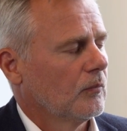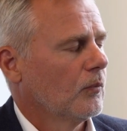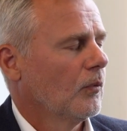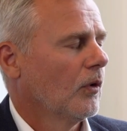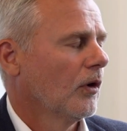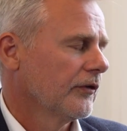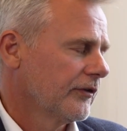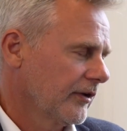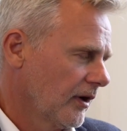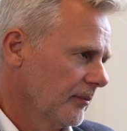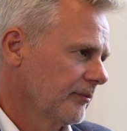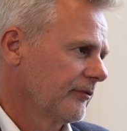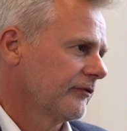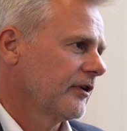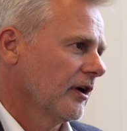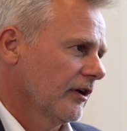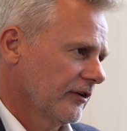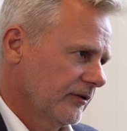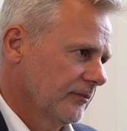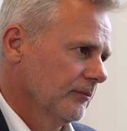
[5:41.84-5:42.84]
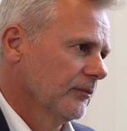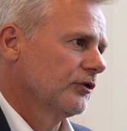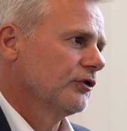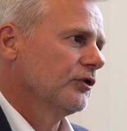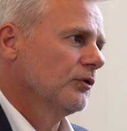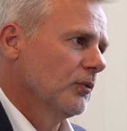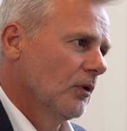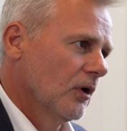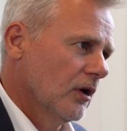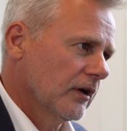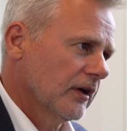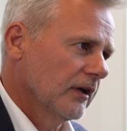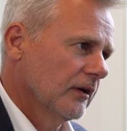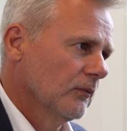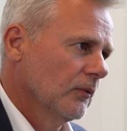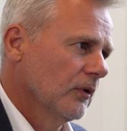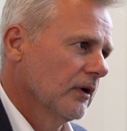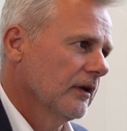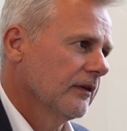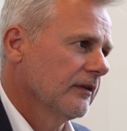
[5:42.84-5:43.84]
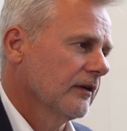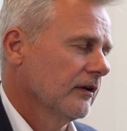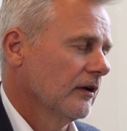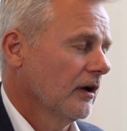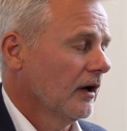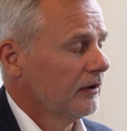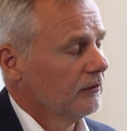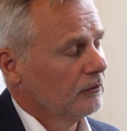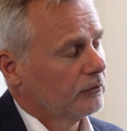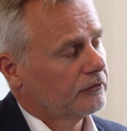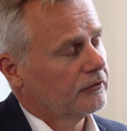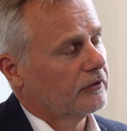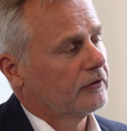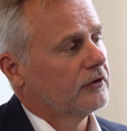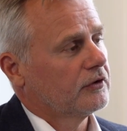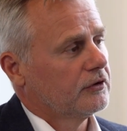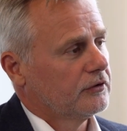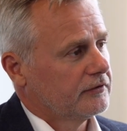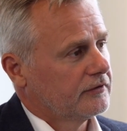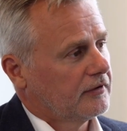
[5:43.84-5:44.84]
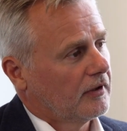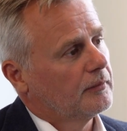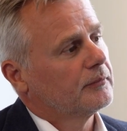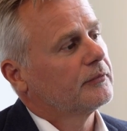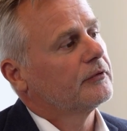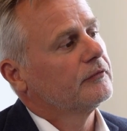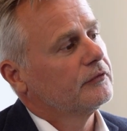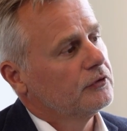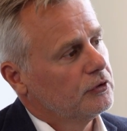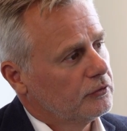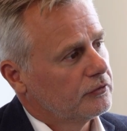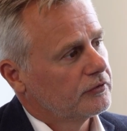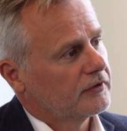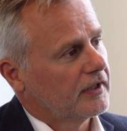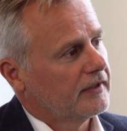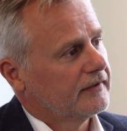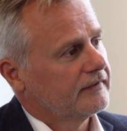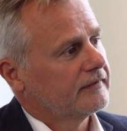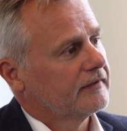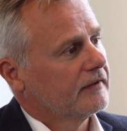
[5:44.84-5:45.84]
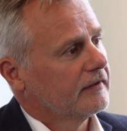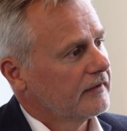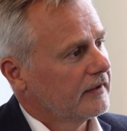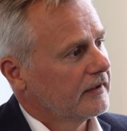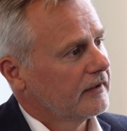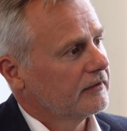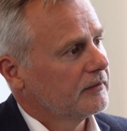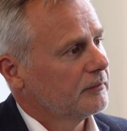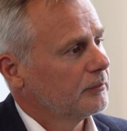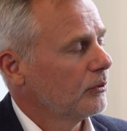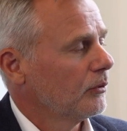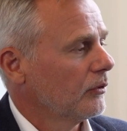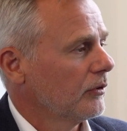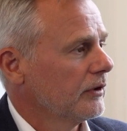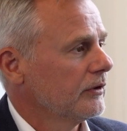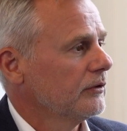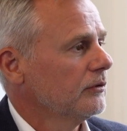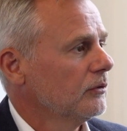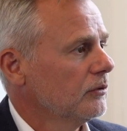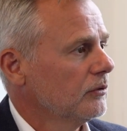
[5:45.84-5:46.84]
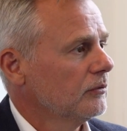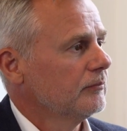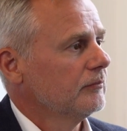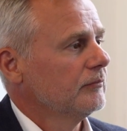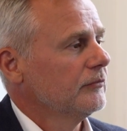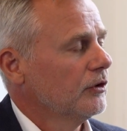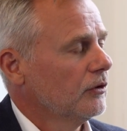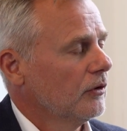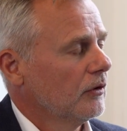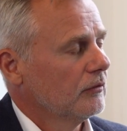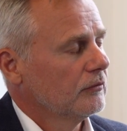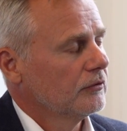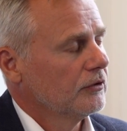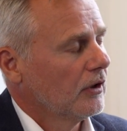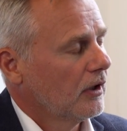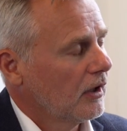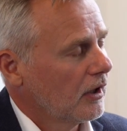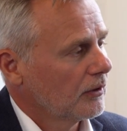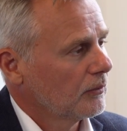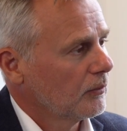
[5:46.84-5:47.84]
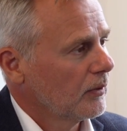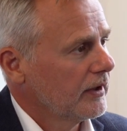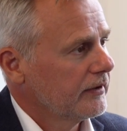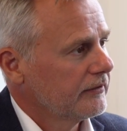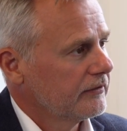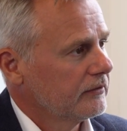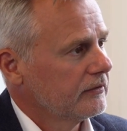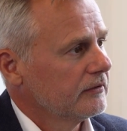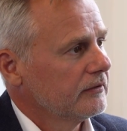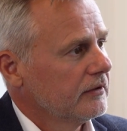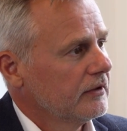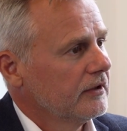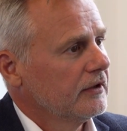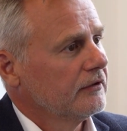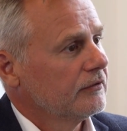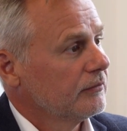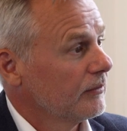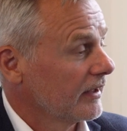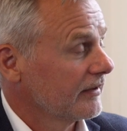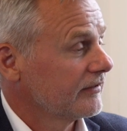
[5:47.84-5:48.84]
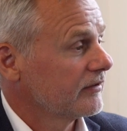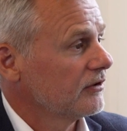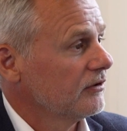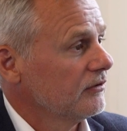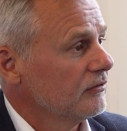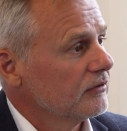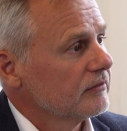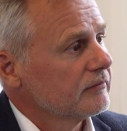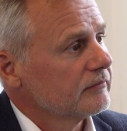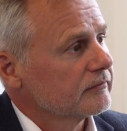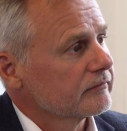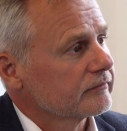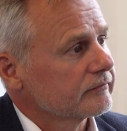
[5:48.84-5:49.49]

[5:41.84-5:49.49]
what type of customers you're working with and also the types of use case that they're deploying your hardware to execute?